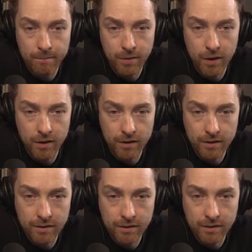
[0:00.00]
but
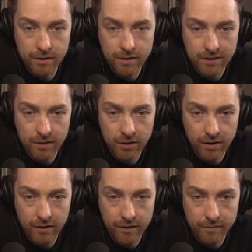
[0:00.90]
let's have a look
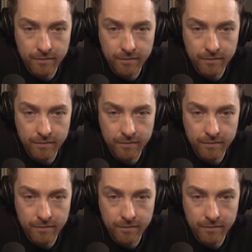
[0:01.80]
around it.